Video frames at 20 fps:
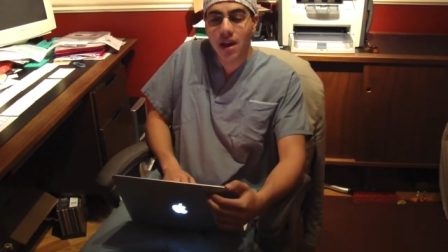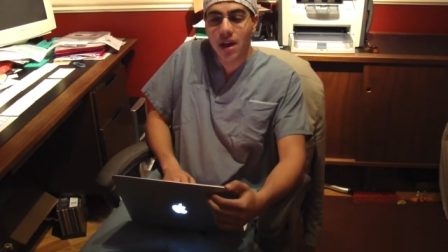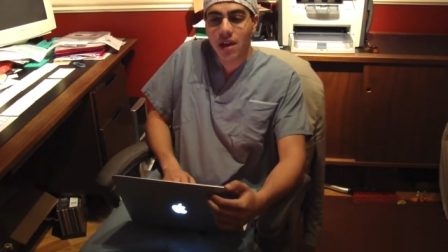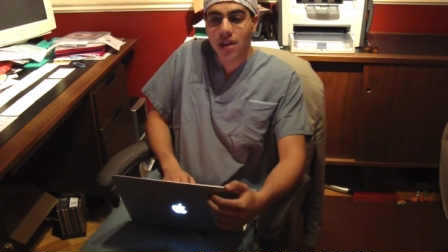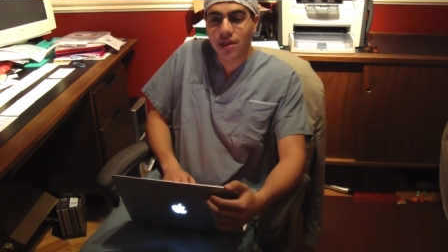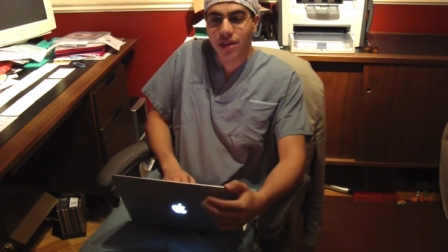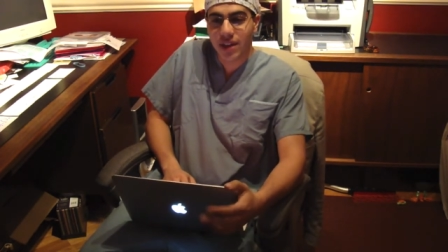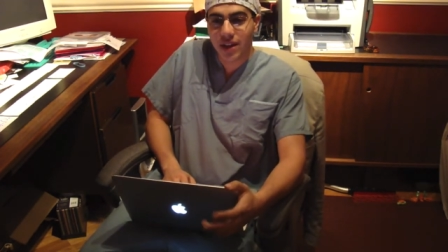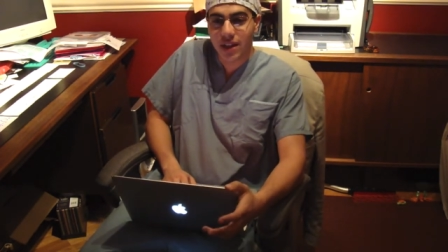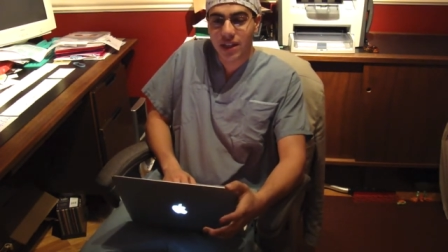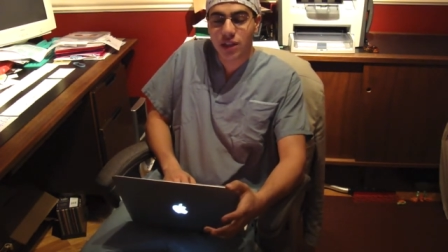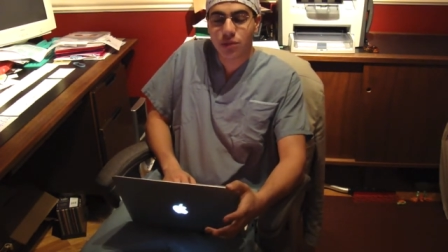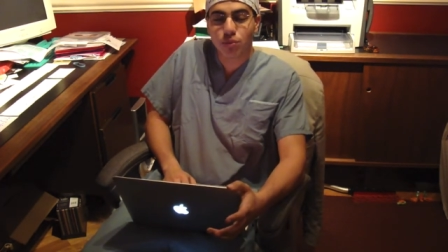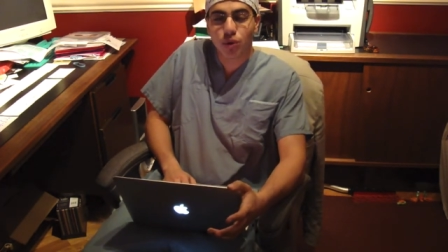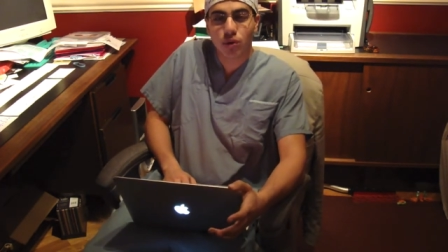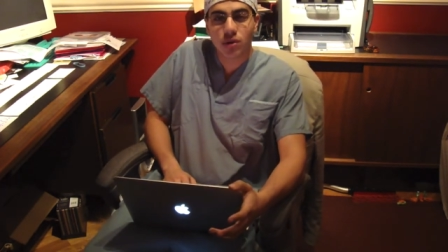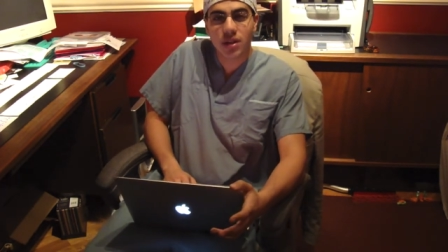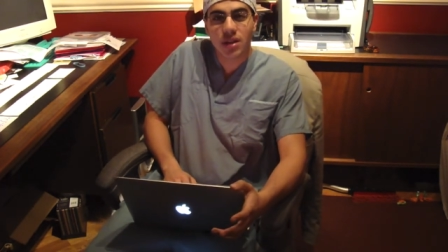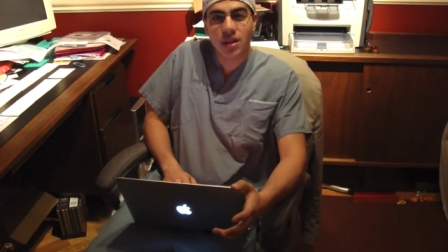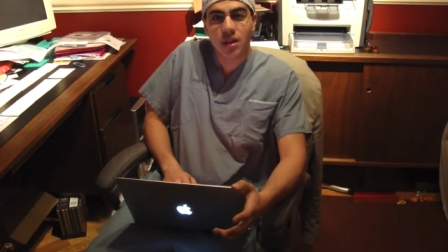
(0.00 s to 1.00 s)
The thing is,
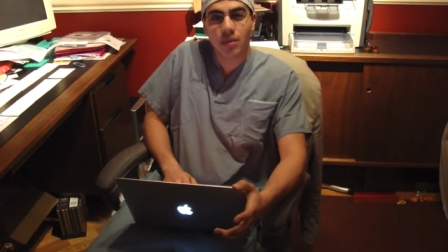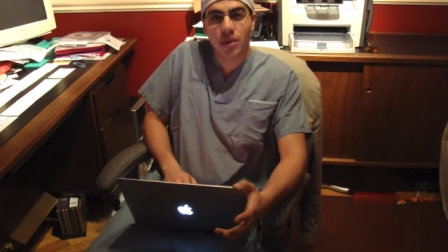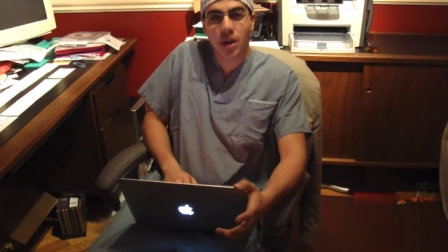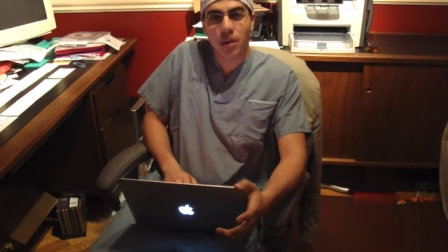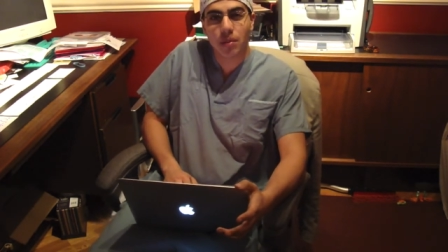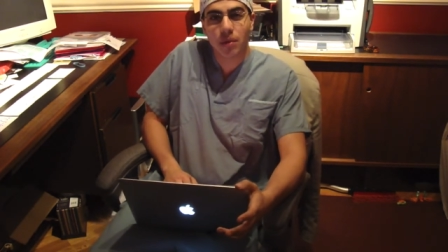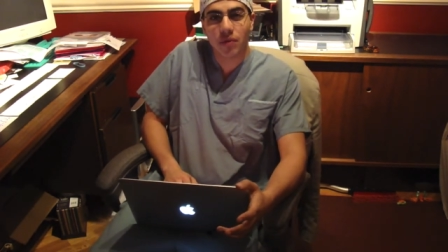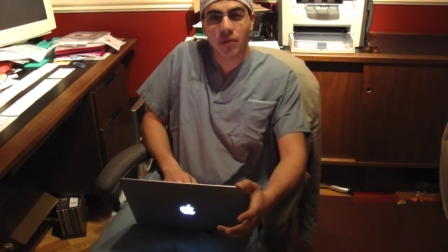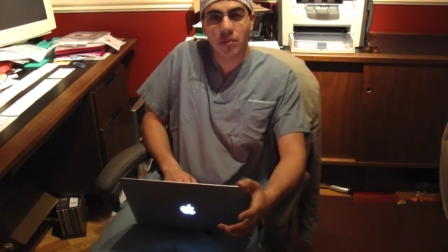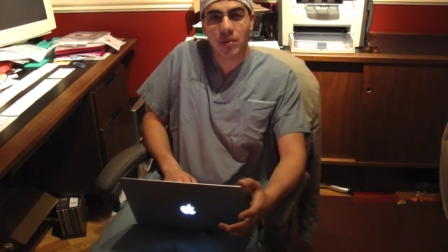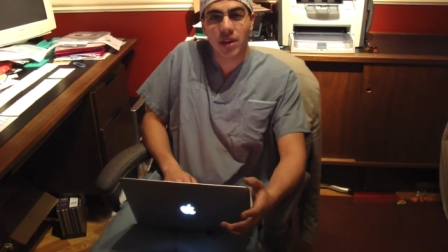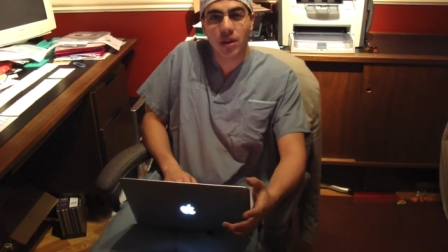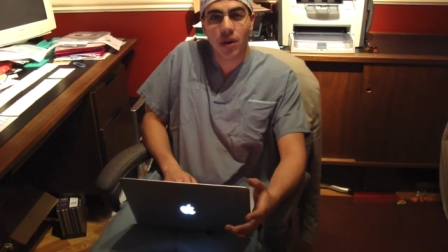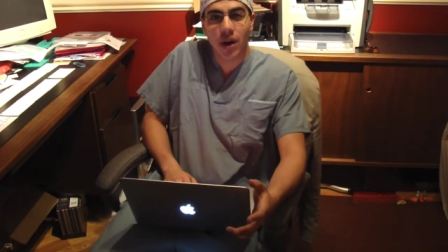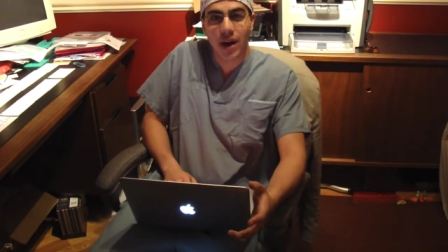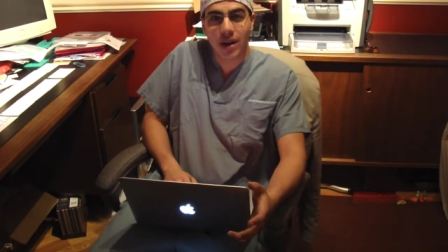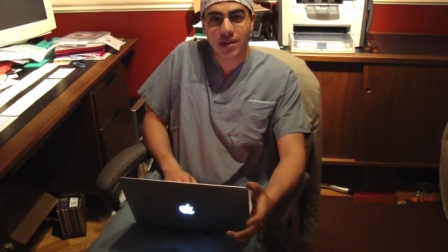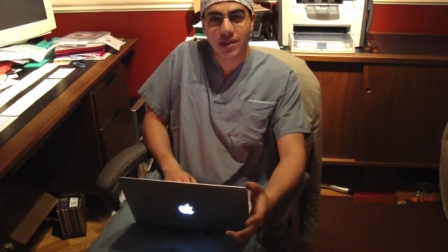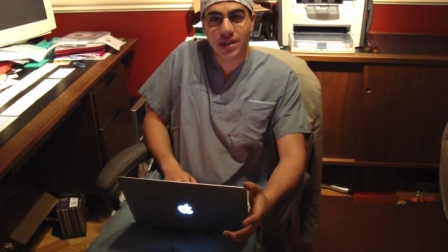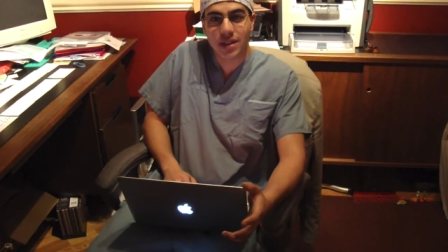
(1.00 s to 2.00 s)
proteins are made up of amino
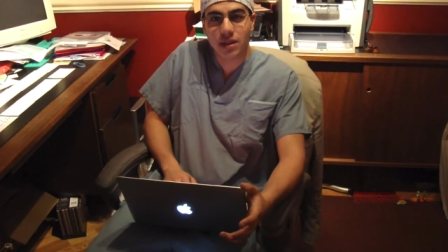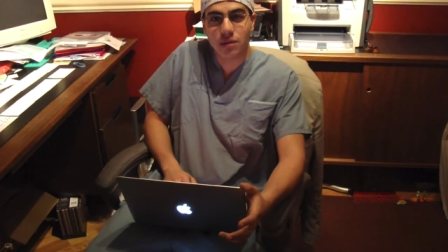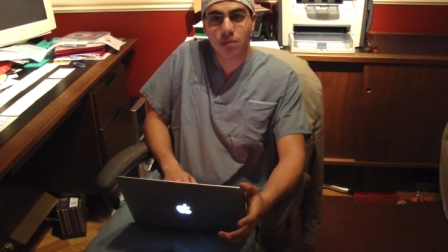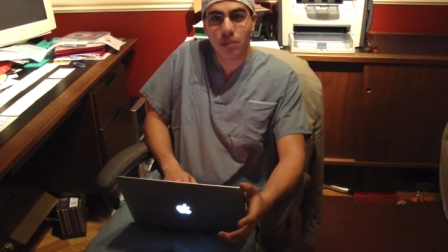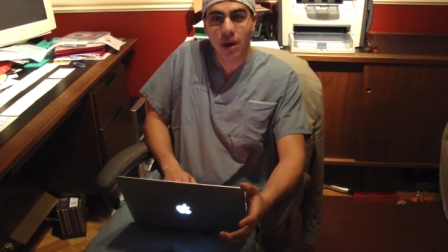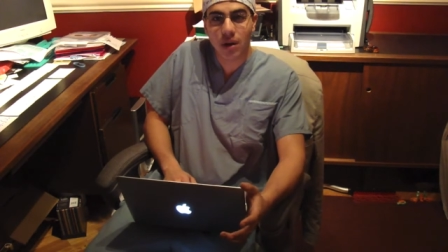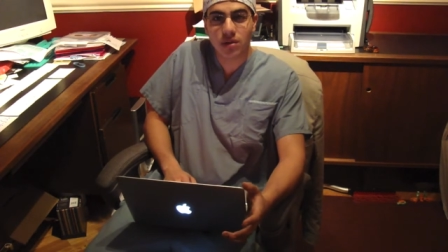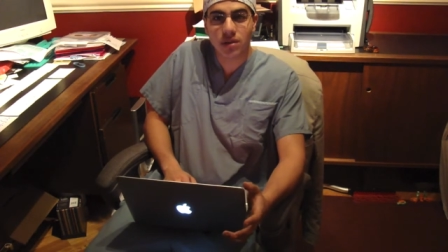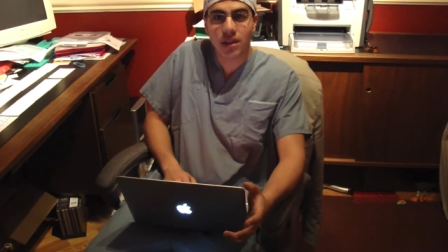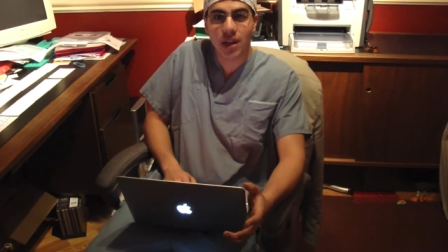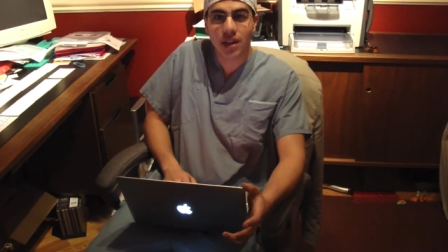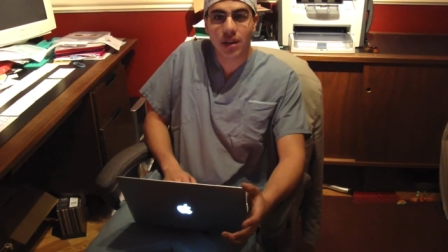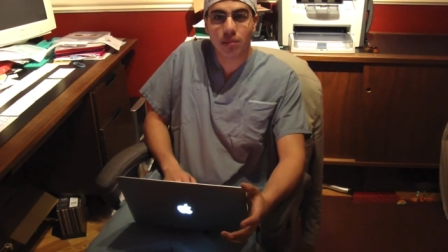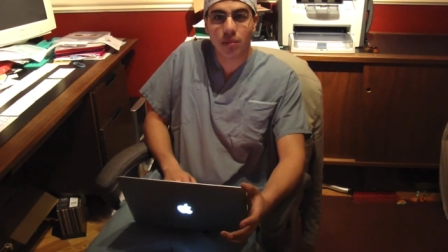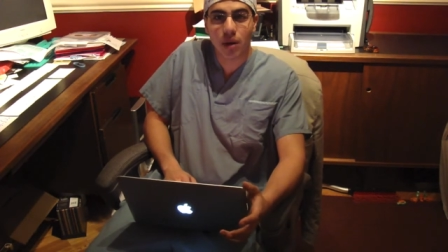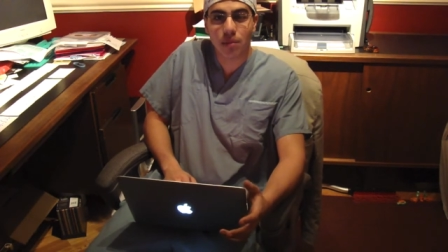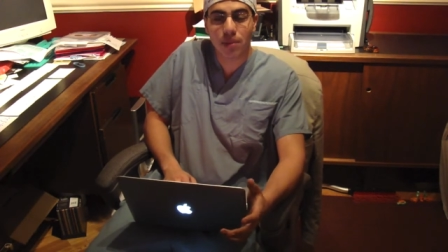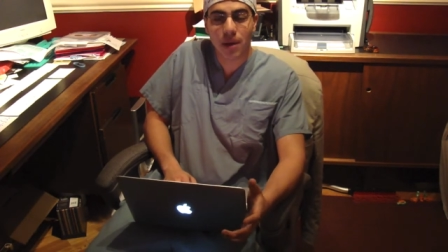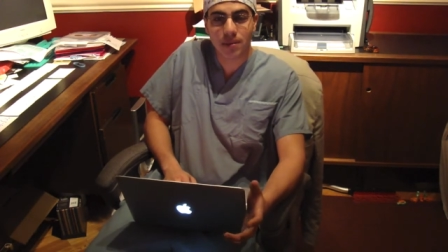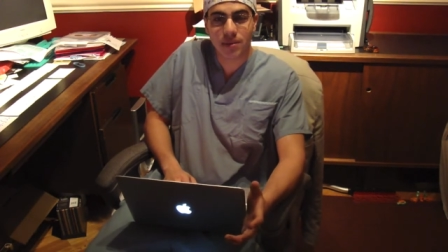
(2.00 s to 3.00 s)
acids bound together
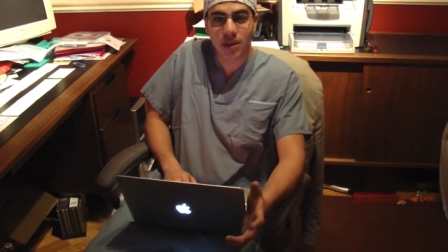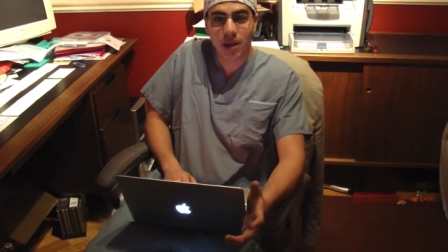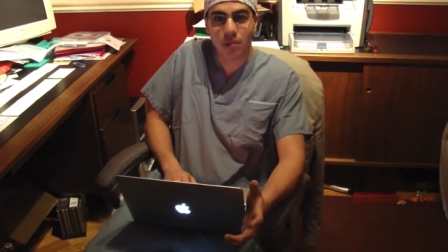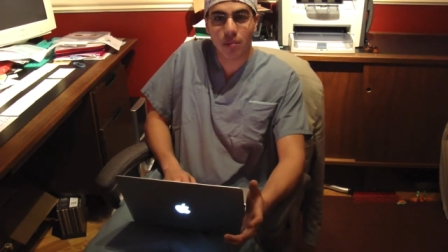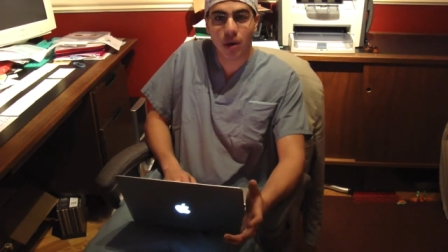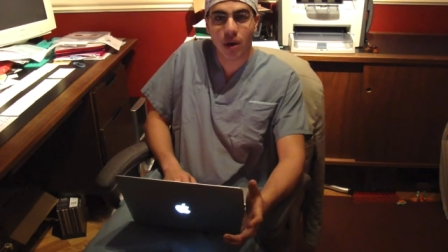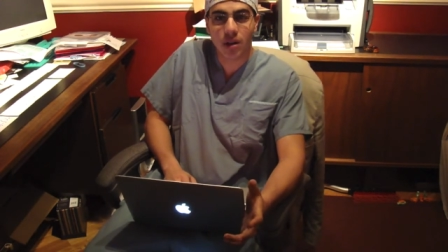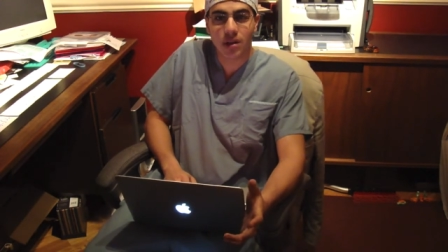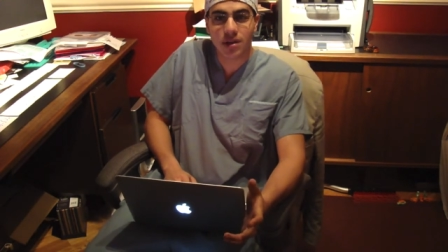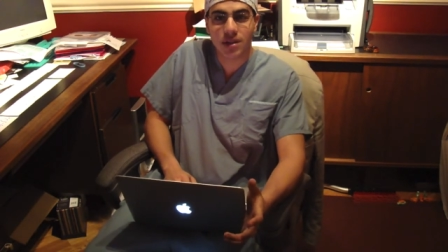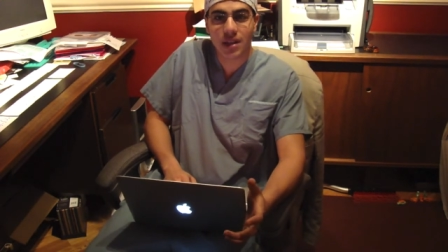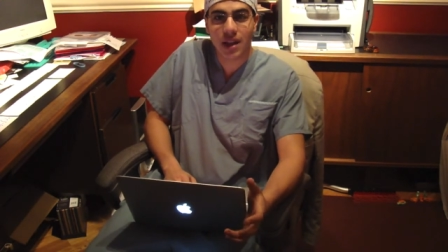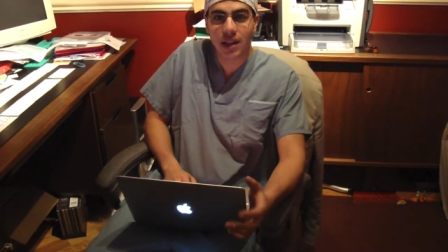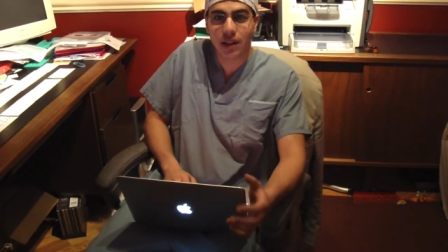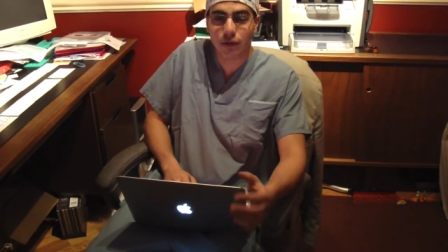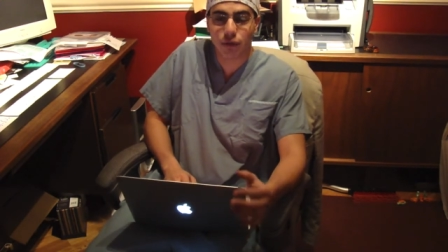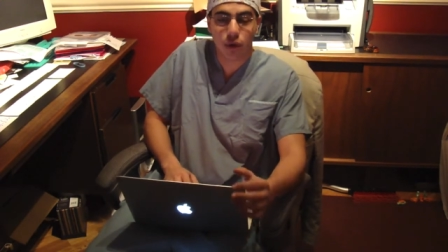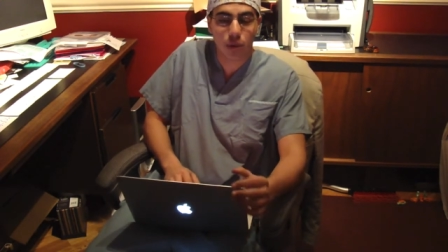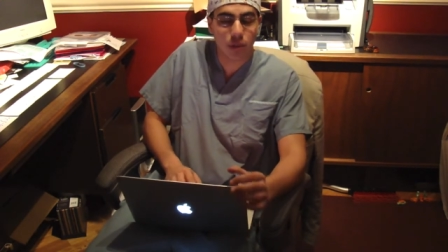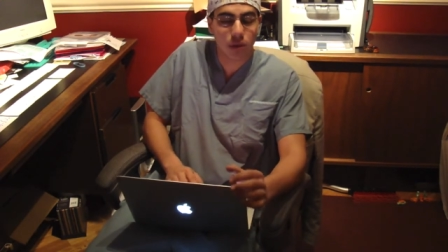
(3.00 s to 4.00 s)
by peptide bonds, and they
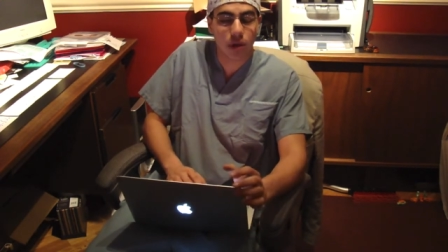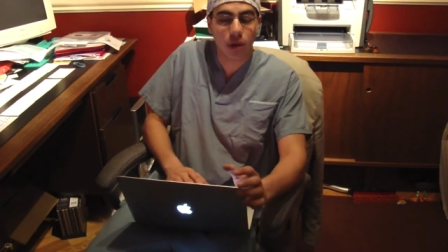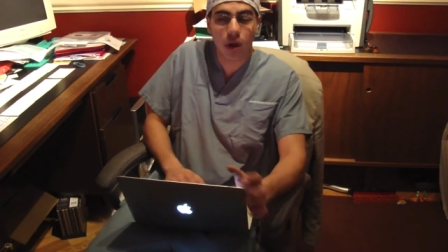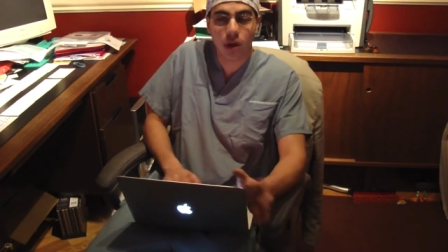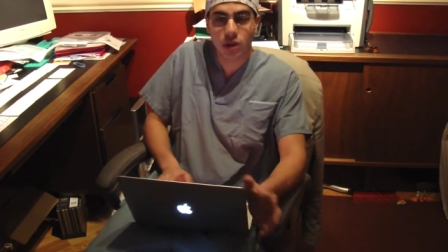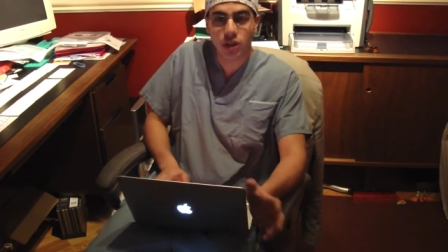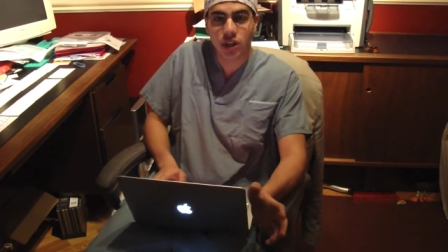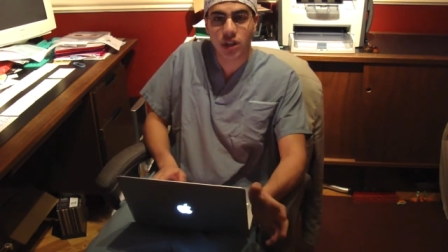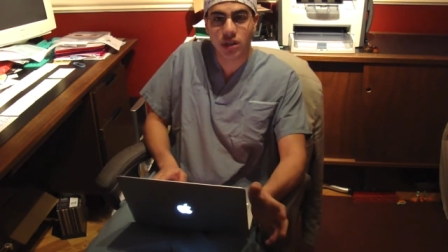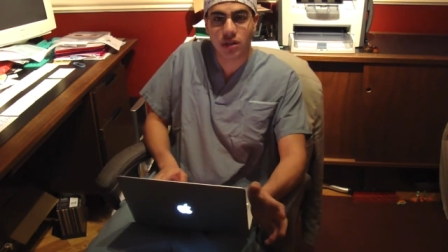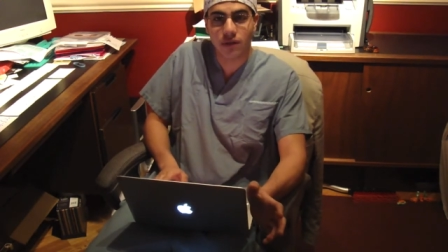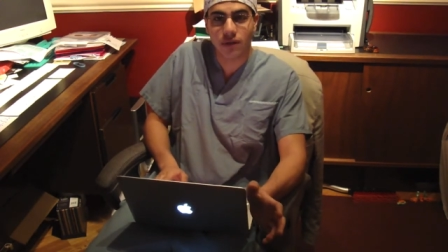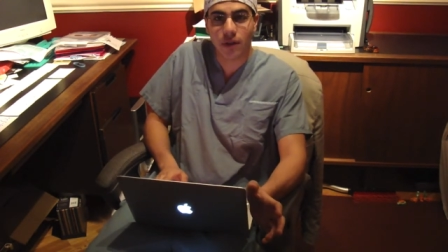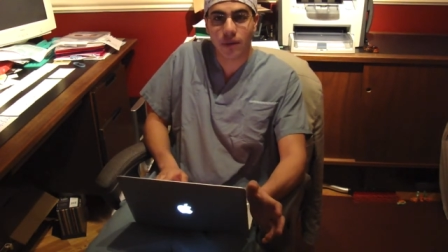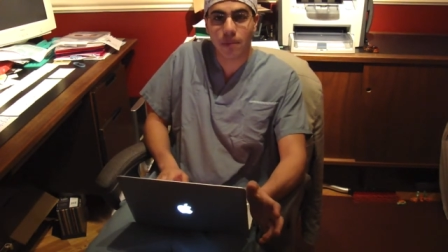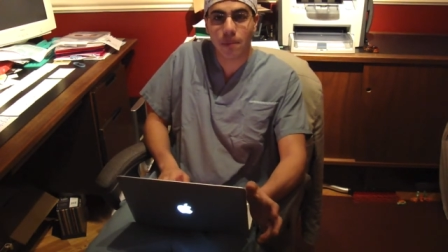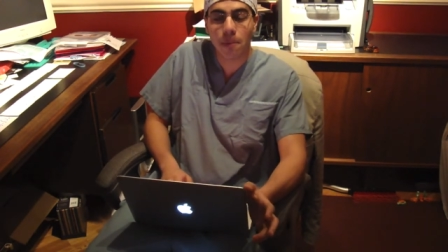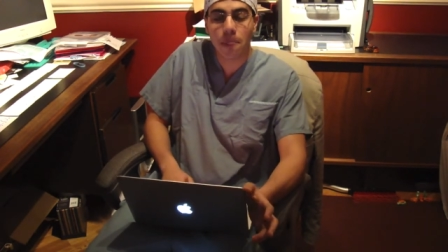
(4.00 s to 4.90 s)
form long chains of them.